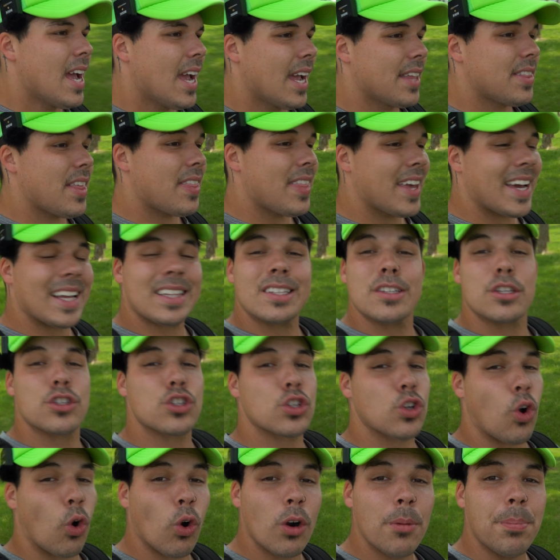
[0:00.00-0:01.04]
And then they got the
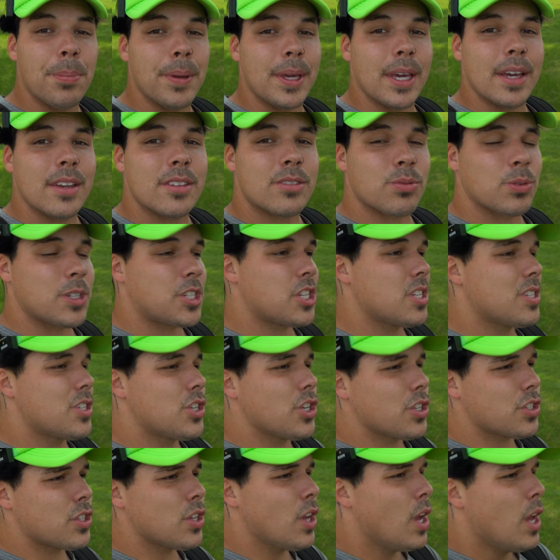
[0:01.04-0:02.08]
Scorpius, which is
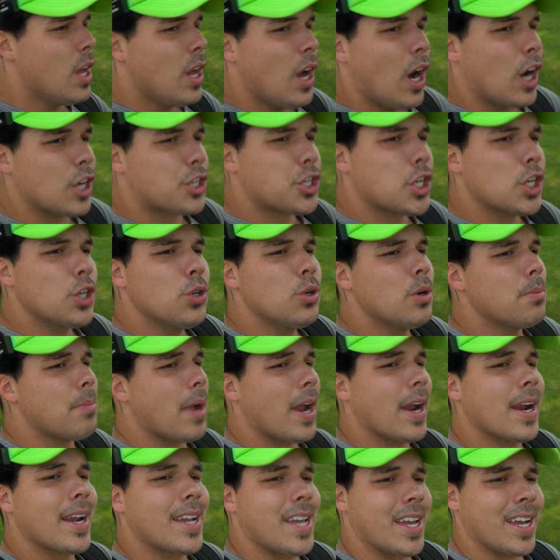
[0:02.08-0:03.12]
just a true
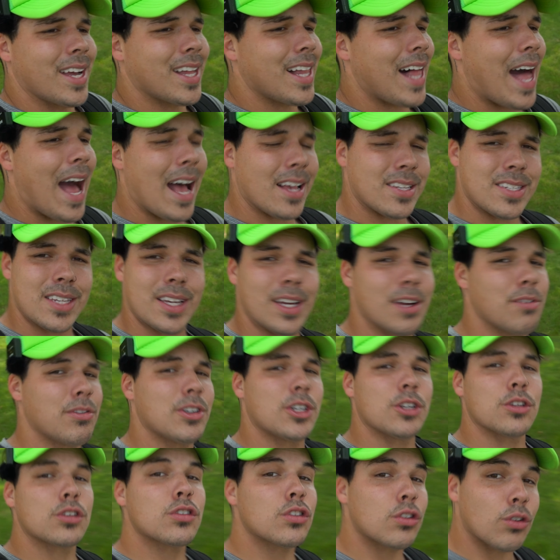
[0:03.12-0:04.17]
American classic of a
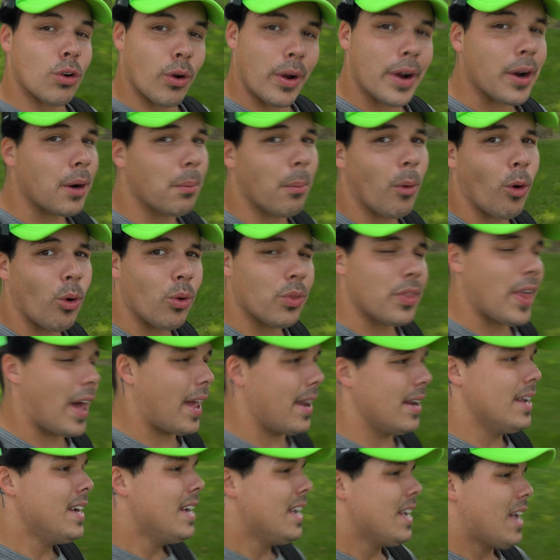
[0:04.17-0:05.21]
destroyer mold that